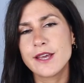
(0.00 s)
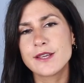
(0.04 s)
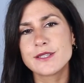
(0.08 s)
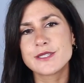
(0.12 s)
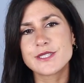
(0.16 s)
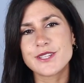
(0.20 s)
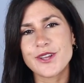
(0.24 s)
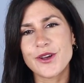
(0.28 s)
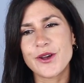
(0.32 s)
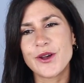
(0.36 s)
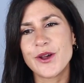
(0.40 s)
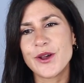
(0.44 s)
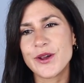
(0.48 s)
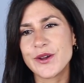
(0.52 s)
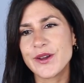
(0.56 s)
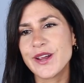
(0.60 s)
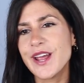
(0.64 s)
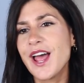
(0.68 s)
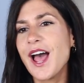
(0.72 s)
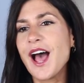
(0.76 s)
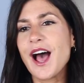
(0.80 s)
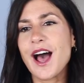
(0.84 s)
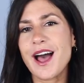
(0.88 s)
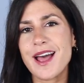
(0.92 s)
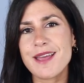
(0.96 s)
So
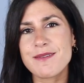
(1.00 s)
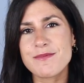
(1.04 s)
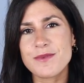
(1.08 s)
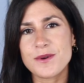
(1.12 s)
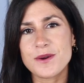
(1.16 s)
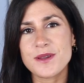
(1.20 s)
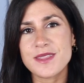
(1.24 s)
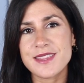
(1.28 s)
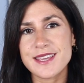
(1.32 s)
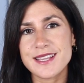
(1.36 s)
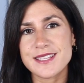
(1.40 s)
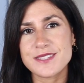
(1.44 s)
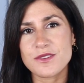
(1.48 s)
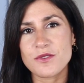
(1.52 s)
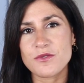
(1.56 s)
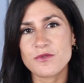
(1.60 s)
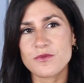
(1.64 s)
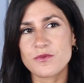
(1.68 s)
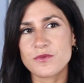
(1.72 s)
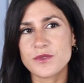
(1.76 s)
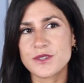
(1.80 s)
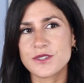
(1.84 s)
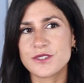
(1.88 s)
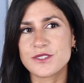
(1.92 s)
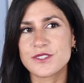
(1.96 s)
I bought these
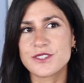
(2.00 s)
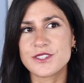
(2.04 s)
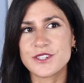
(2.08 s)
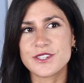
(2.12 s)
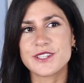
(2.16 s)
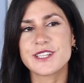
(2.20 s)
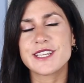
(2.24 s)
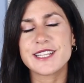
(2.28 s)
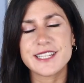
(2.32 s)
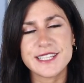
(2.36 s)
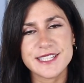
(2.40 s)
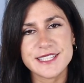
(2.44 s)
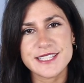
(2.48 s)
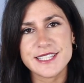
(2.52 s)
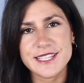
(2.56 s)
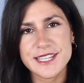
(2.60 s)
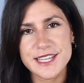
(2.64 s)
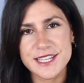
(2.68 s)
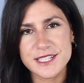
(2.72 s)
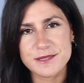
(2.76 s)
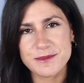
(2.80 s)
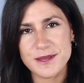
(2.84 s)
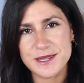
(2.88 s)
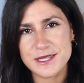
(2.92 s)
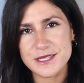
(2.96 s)
ridiculously
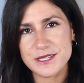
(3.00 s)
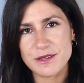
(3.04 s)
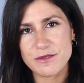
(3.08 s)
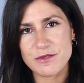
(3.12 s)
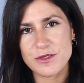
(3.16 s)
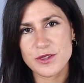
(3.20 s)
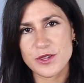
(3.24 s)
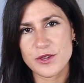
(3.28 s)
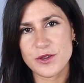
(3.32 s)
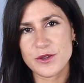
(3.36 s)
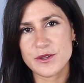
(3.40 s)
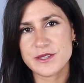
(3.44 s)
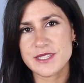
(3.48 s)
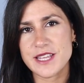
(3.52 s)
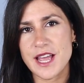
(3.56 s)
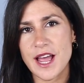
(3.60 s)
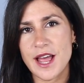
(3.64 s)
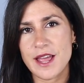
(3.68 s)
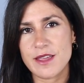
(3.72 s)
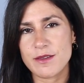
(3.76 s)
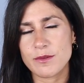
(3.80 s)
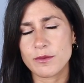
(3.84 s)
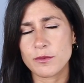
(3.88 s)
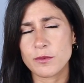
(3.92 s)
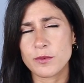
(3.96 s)
expensive shoes.
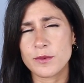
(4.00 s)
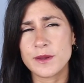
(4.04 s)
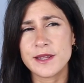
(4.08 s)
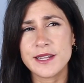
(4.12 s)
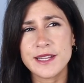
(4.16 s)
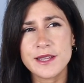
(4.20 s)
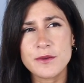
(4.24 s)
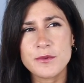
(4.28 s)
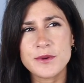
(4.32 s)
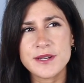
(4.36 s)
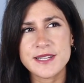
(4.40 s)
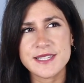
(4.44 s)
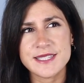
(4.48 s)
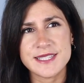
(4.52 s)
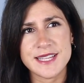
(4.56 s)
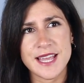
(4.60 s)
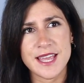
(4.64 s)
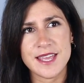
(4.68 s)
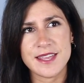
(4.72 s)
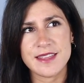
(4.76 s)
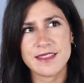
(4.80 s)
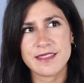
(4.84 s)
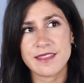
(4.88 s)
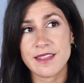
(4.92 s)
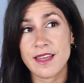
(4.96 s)
I really want to
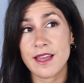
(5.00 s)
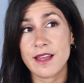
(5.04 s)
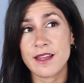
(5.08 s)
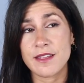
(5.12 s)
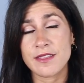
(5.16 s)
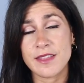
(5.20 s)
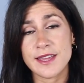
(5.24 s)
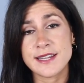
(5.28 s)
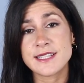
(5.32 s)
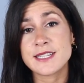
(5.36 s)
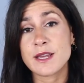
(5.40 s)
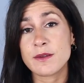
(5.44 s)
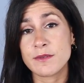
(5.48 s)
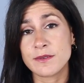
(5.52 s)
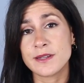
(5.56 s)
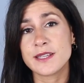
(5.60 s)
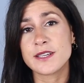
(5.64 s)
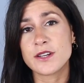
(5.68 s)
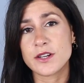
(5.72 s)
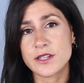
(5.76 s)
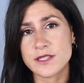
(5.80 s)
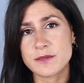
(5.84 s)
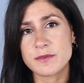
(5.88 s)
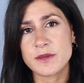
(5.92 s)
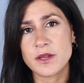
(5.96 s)
say they definitely
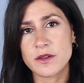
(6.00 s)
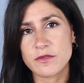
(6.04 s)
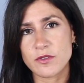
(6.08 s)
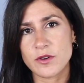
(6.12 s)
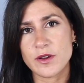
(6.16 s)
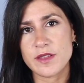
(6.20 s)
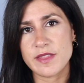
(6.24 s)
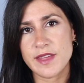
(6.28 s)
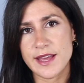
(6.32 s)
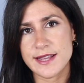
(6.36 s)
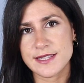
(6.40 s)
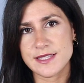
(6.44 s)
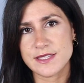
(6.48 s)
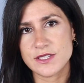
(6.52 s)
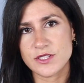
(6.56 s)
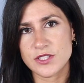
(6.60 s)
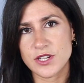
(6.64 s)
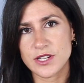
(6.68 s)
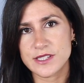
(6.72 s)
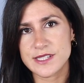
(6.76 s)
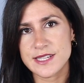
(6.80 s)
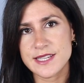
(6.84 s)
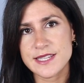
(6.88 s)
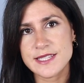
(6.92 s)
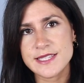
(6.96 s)
cost me over
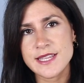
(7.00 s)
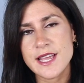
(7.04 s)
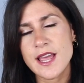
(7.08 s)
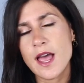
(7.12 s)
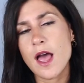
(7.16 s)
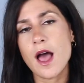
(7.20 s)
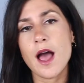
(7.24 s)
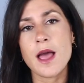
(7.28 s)
$1,000.